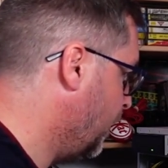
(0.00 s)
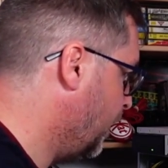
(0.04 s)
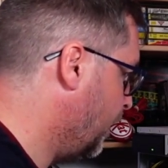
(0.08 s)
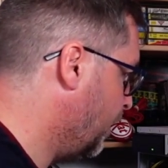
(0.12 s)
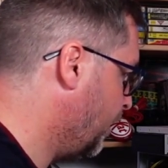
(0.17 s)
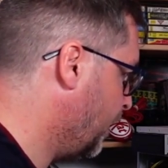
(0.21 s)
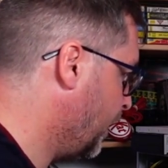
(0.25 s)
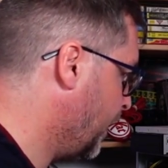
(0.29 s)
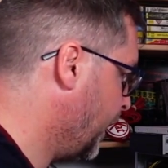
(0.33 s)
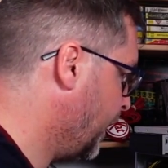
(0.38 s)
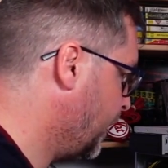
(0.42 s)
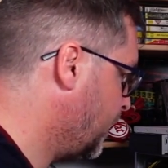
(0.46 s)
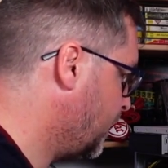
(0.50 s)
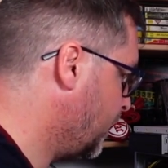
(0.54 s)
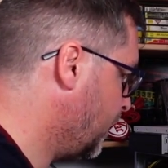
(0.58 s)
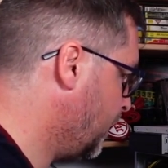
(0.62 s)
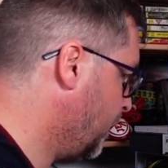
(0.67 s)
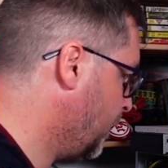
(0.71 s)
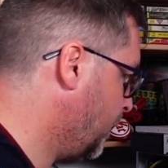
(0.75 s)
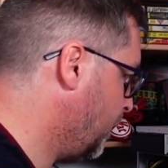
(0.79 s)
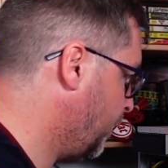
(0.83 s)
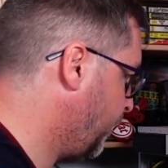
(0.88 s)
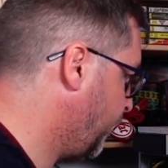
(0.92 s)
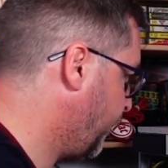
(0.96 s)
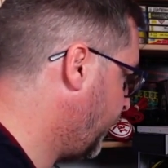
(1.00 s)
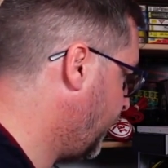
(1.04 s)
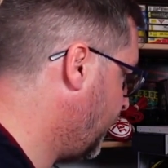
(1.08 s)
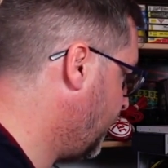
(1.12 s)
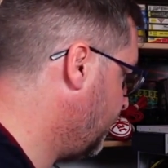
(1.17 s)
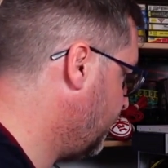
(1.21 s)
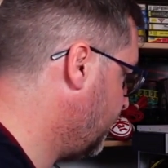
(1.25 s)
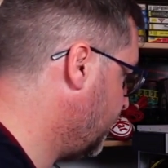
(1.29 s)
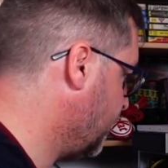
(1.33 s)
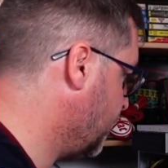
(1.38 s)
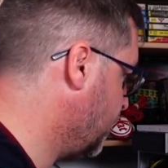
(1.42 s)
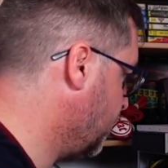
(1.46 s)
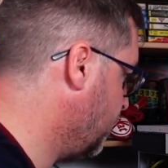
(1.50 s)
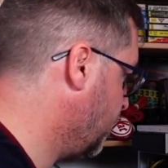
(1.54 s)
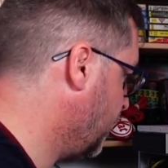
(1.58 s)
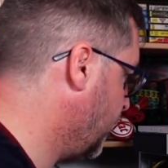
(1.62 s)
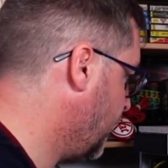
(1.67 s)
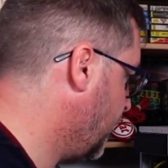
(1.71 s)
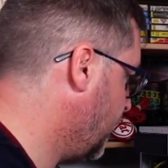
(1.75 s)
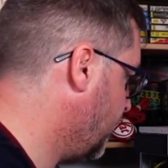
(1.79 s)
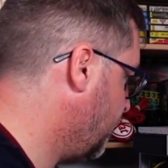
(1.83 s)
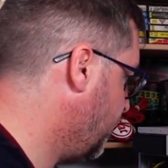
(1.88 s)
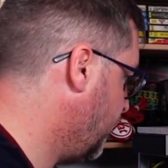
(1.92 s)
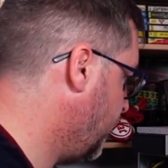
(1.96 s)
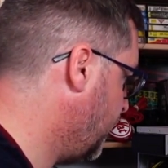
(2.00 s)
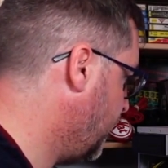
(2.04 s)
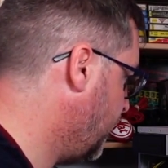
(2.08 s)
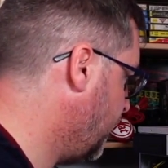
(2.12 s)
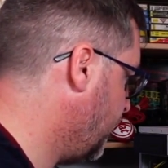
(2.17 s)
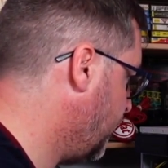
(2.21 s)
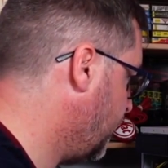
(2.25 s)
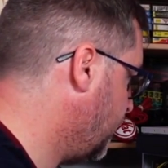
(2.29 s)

Right, found new hardware.